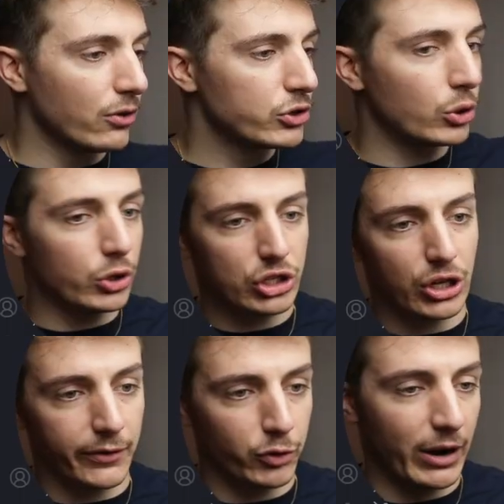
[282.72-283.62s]
also the
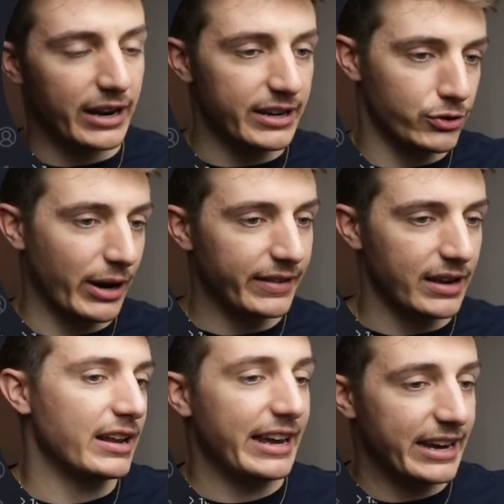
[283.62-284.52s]
software that is right there
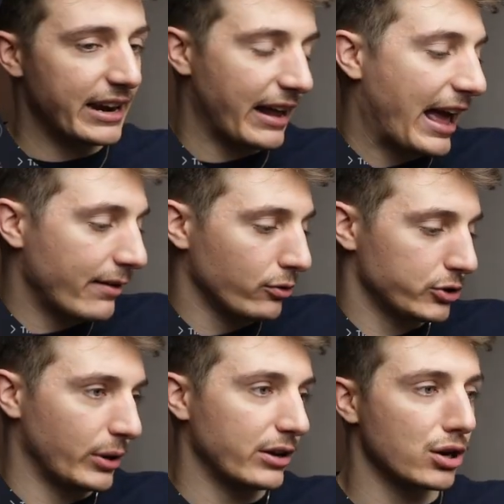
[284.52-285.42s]
that I can have
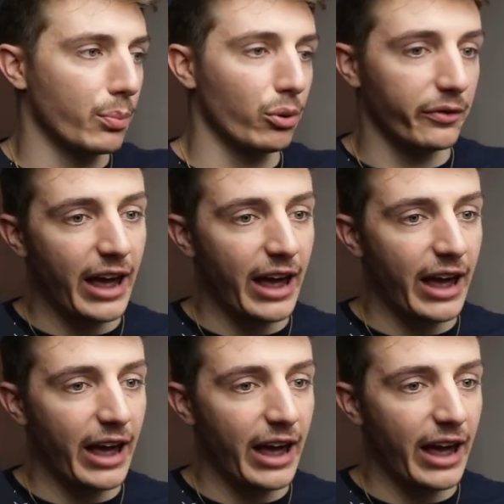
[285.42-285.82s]
also like a couple of